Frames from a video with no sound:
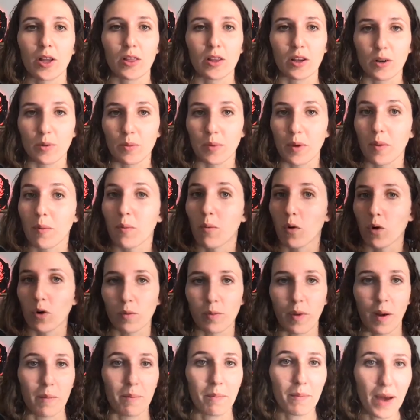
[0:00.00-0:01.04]
little bit more
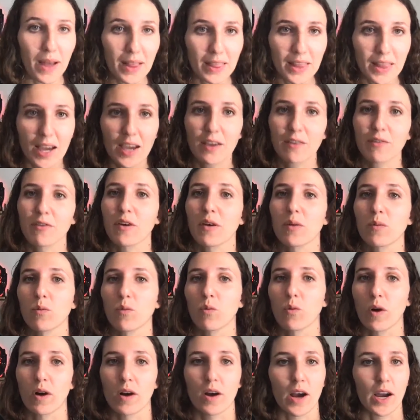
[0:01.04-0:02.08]
about my life and
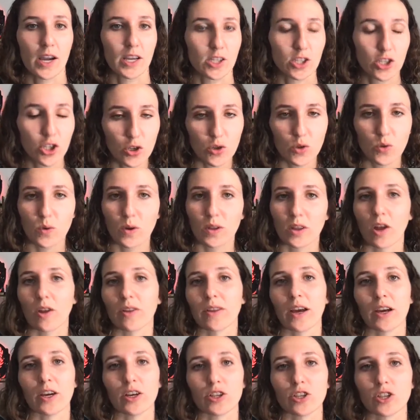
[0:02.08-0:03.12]
what I do and all
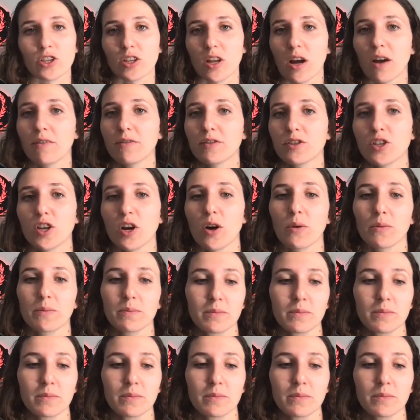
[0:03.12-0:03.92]
that good stuff. So